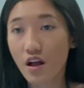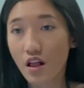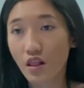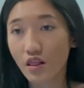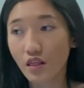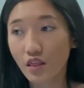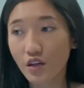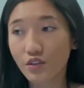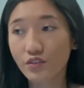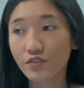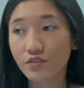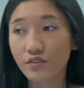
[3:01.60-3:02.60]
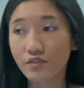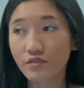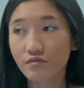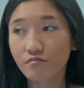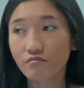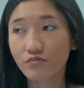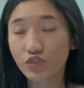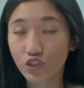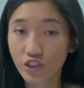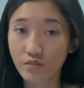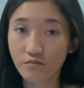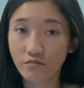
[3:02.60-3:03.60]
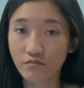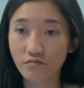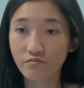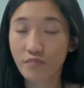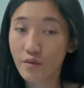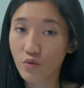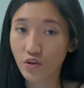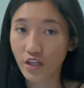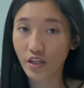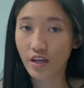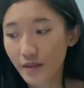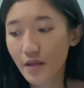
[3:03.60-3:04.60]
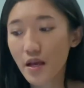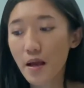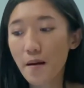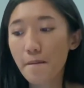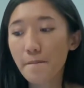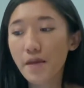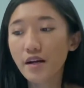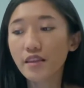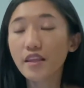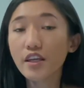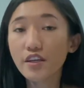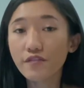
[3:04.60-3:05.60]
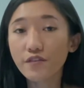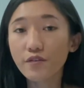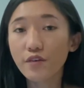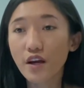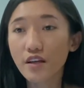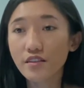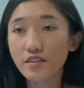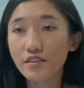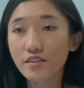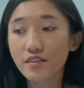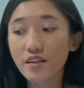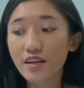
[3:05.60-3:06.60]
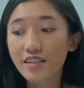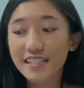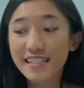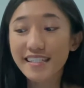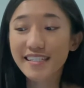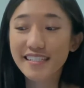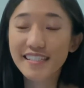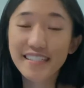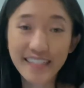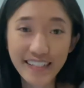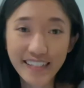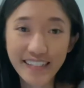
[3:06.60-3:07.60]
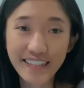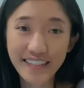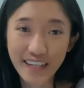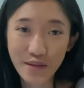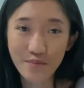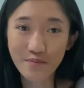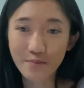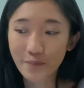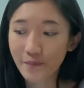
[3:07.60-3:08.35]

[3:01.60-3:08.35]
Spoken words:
long-term memory. But if you guys see the same